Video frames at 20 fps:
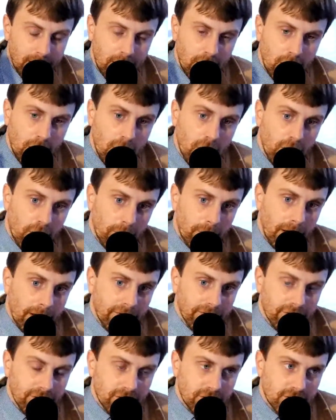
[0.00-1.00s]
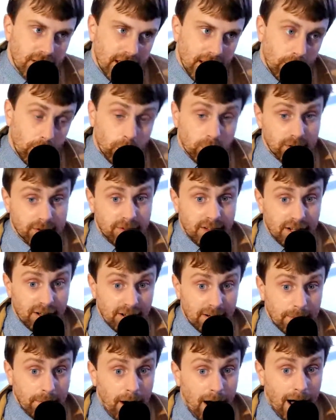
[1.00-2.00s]
a beverage that was very
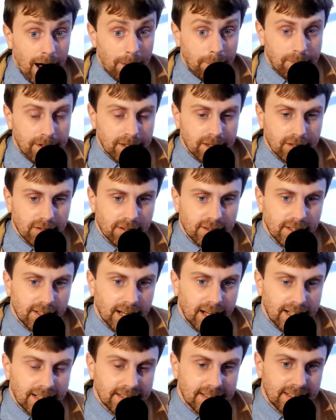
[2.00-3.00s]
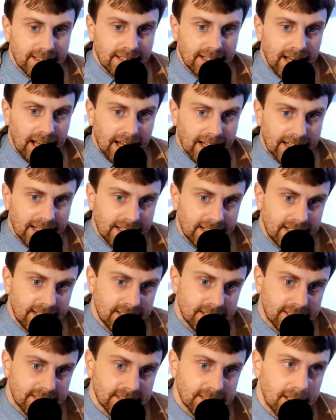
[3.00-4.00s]
popular in the
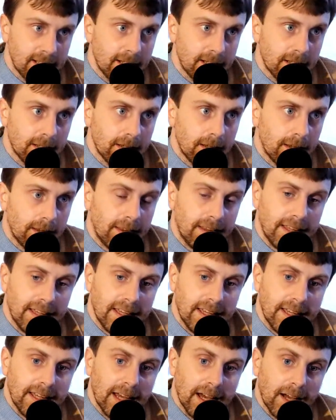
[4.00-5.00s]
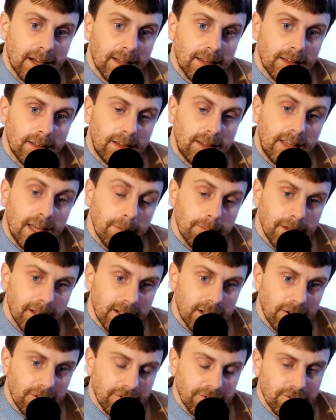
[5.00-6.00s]
1990s. The gimmick
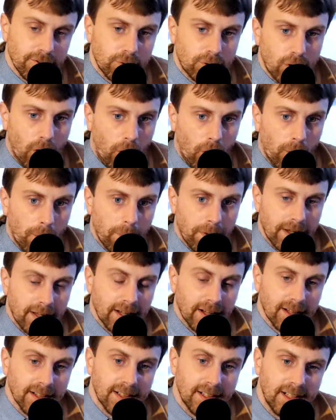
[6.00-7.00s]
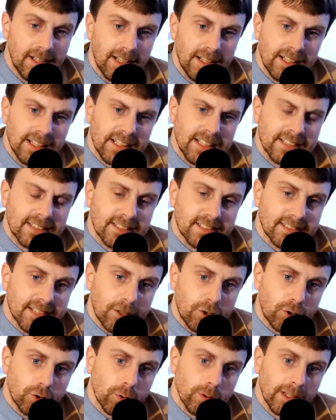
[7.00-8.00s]
of Fruitopia is
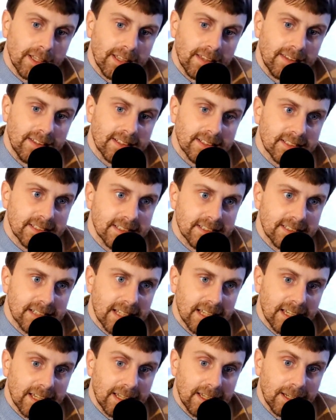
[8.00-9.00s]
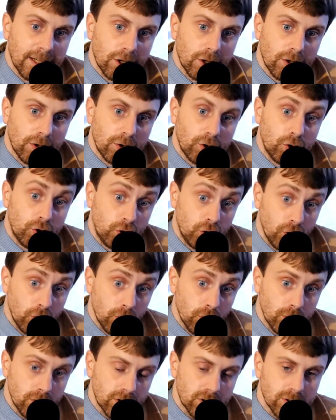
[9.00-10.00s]
essentially this is a
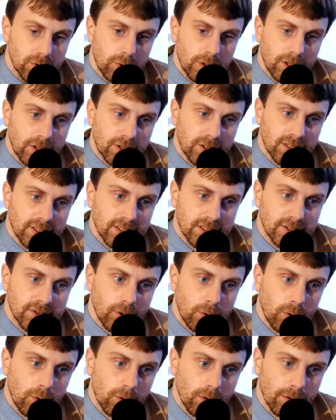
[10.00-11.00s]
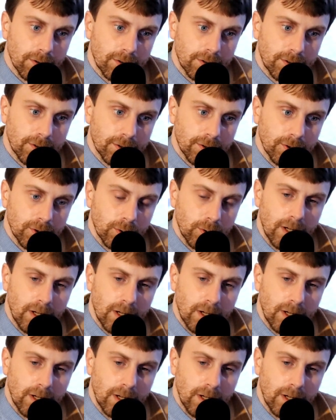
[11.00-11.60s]
juice which is sold to